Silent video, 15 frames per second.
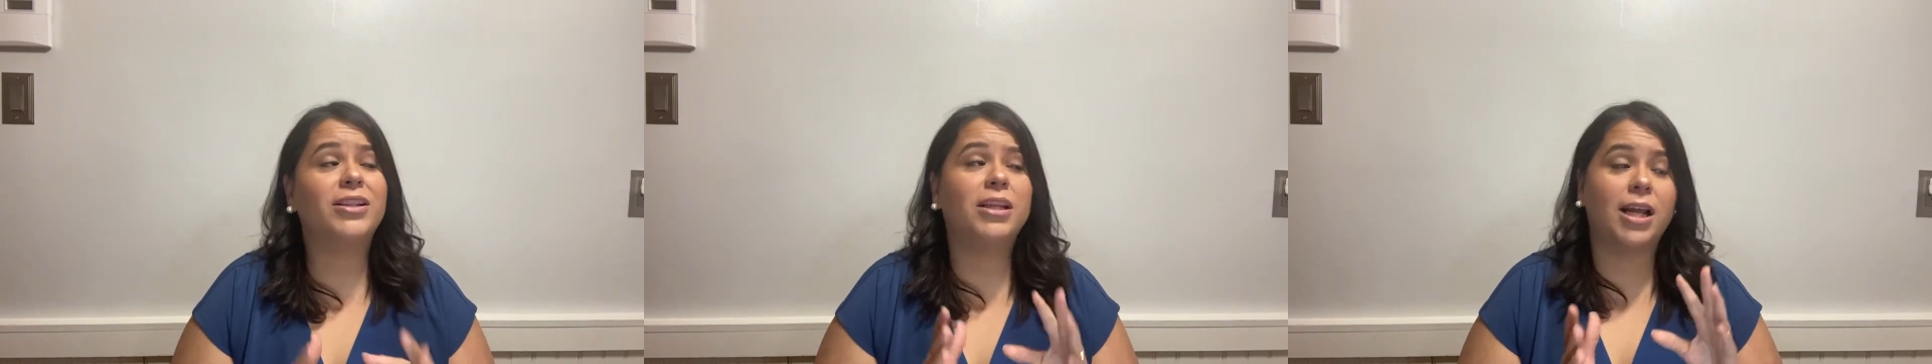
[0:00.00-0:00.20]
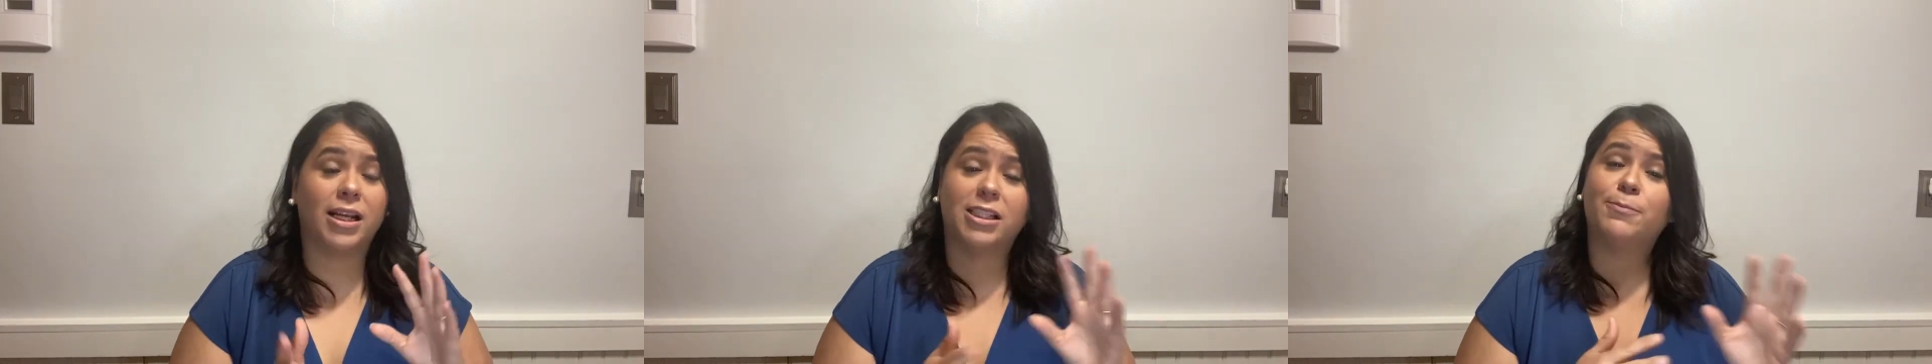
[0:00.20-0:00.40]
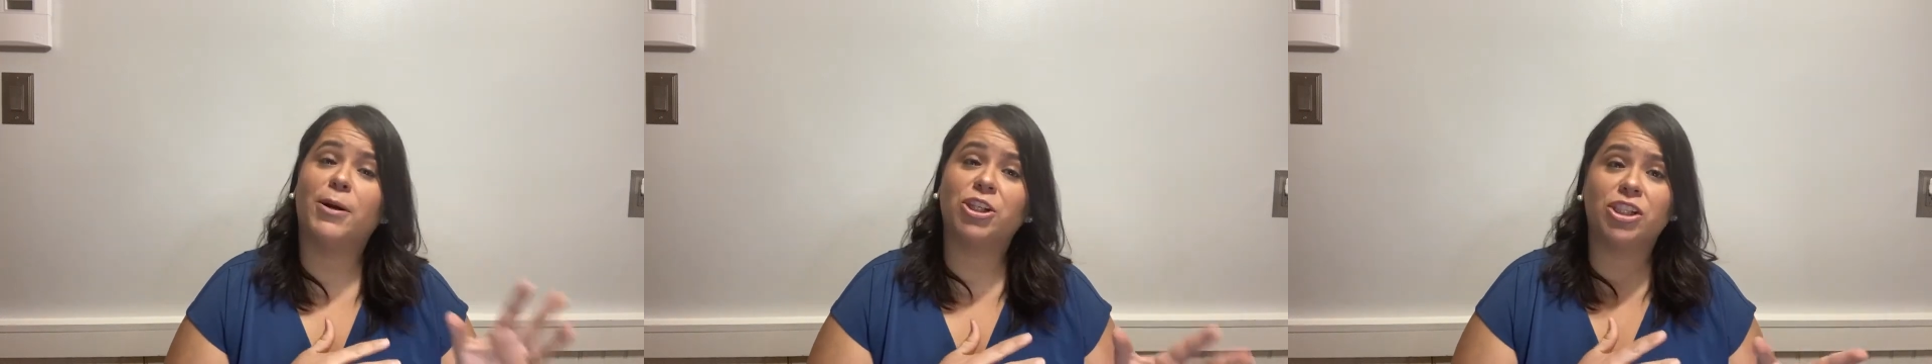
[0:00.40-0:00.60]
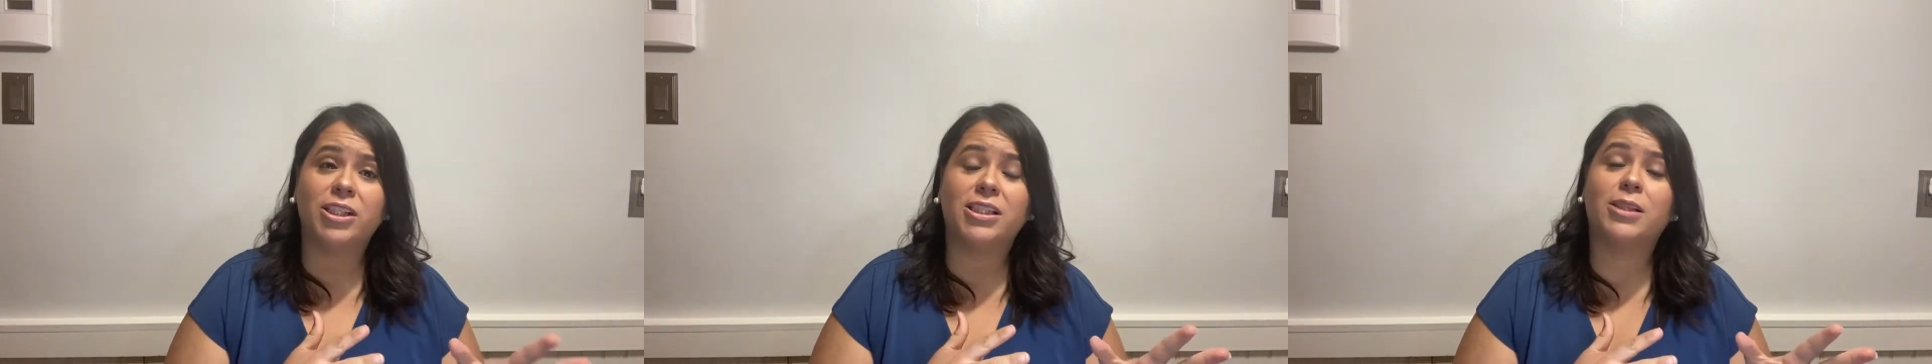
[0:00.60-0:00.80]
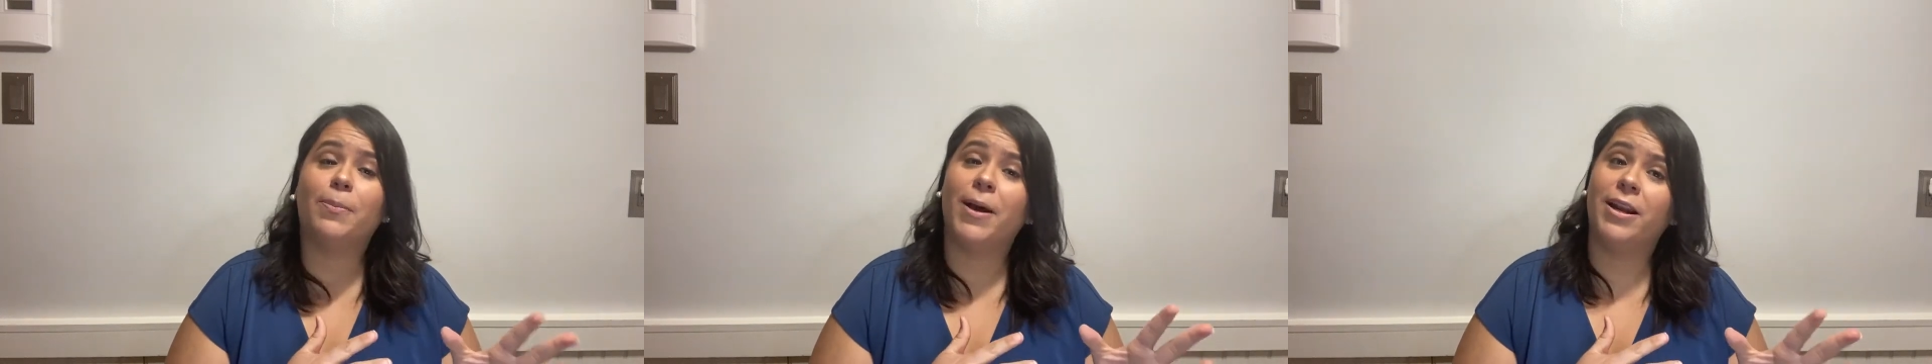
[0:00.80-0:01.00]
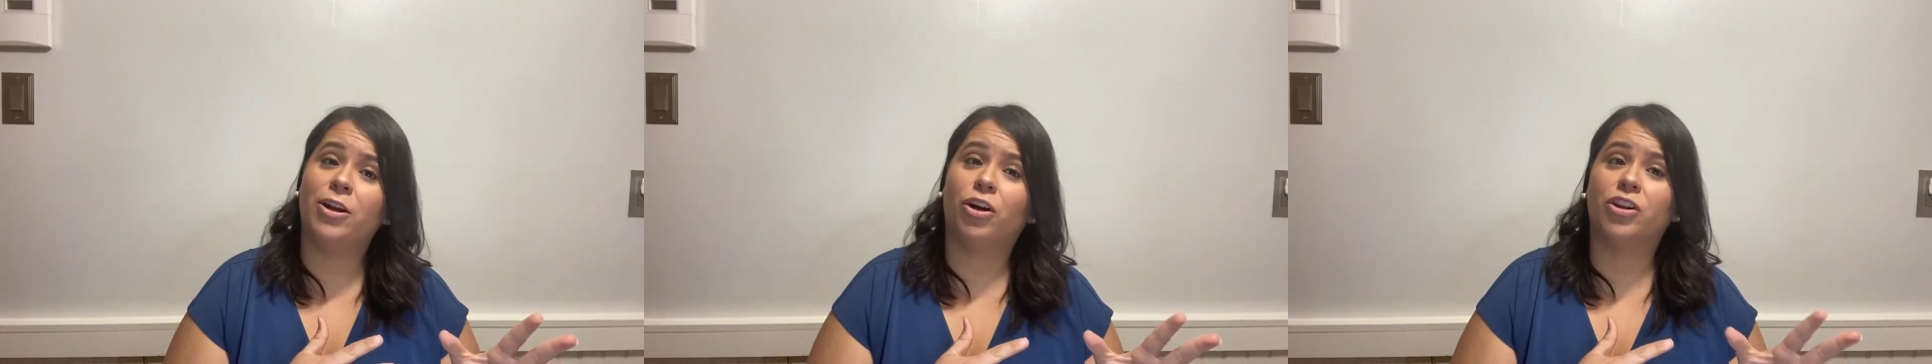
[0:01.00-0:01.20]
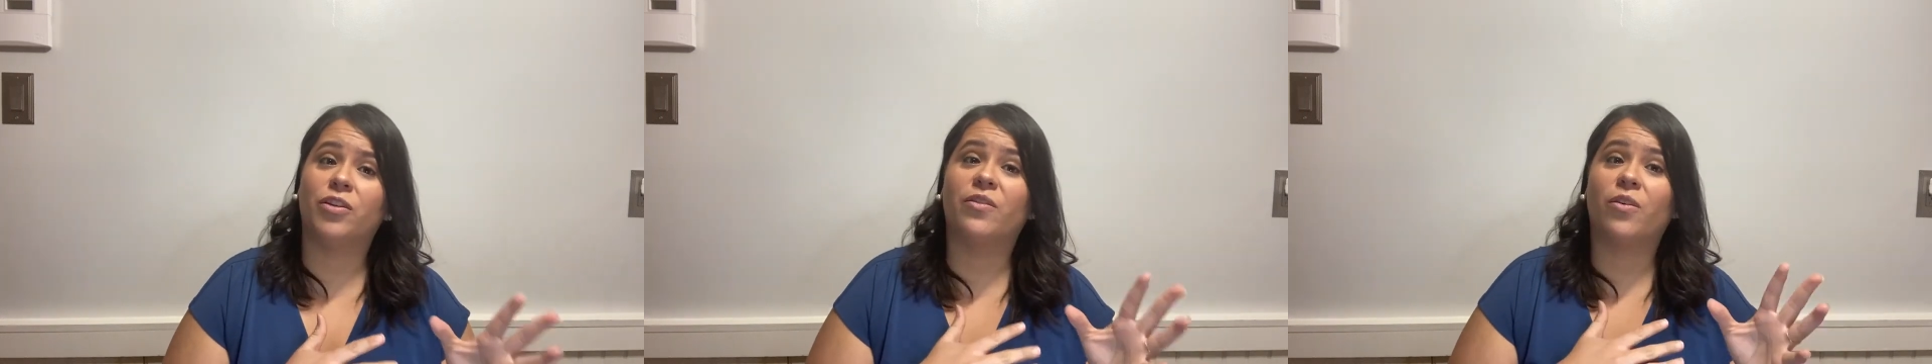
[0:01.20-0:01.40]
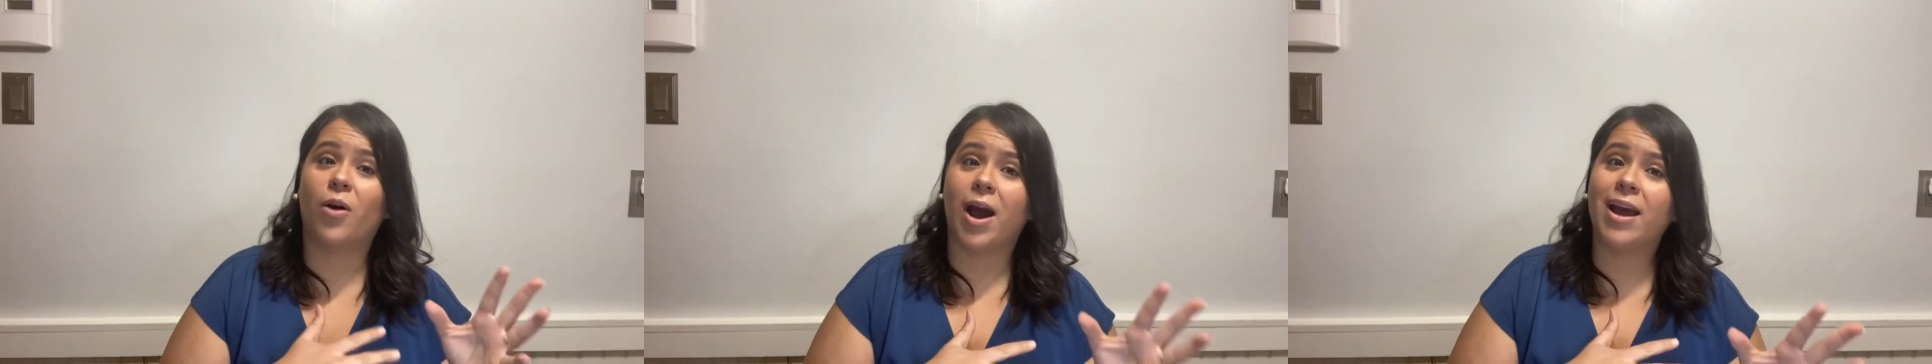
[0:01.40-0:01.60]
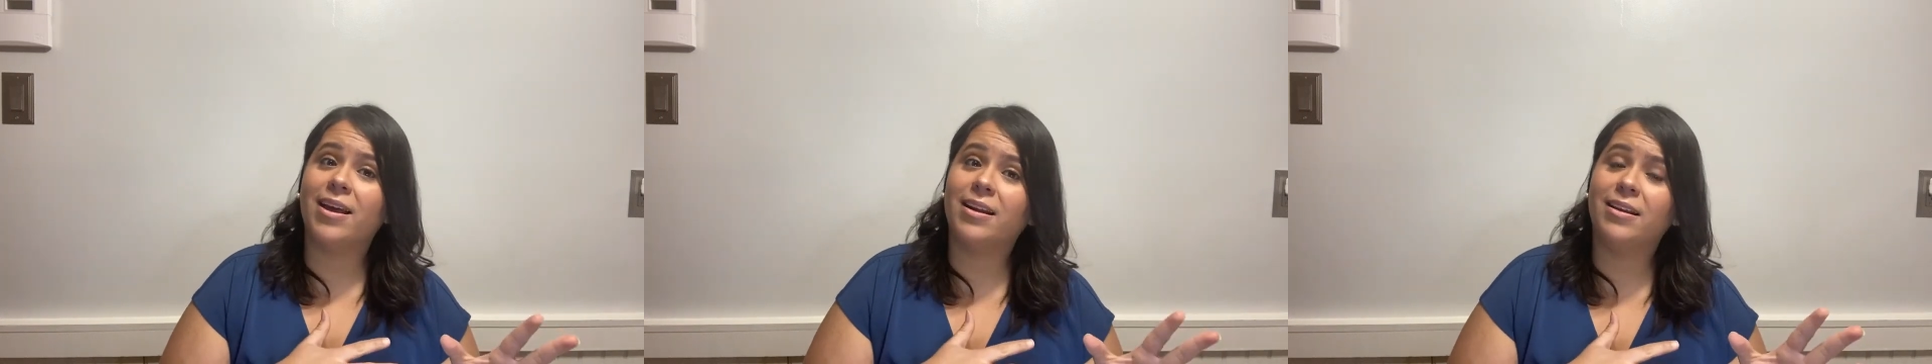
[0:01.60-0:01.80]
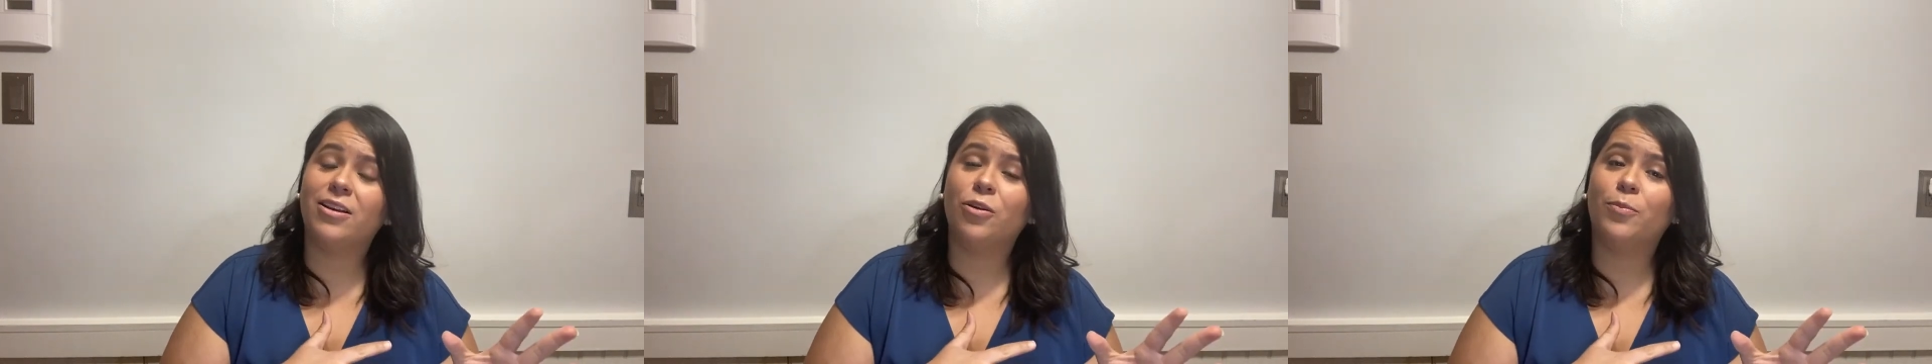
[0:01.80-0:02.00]
especially depending on the
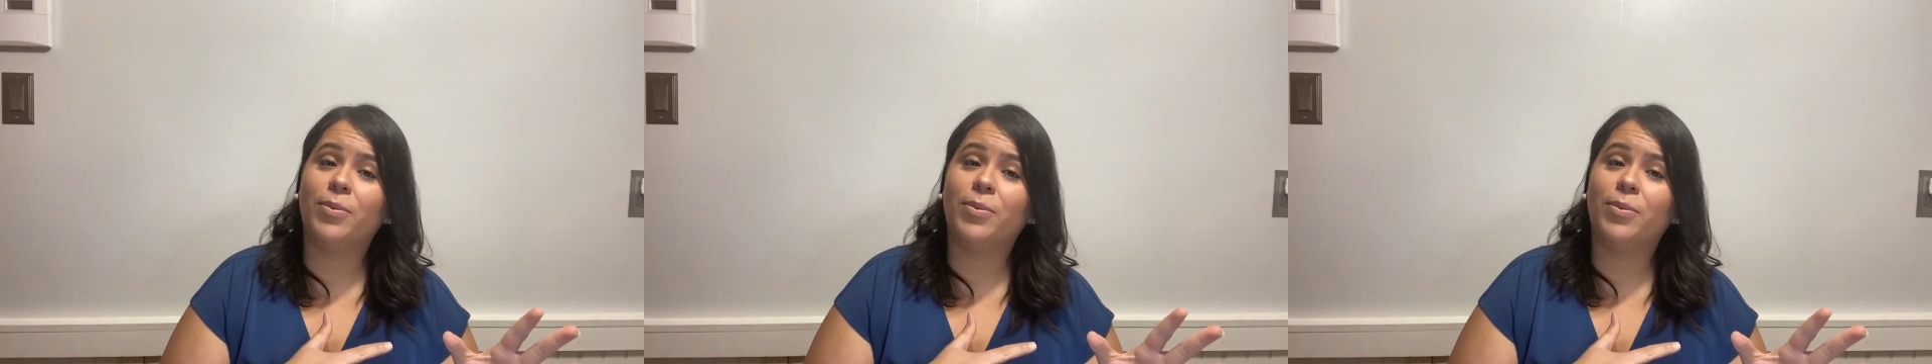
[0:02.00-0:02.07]
variety you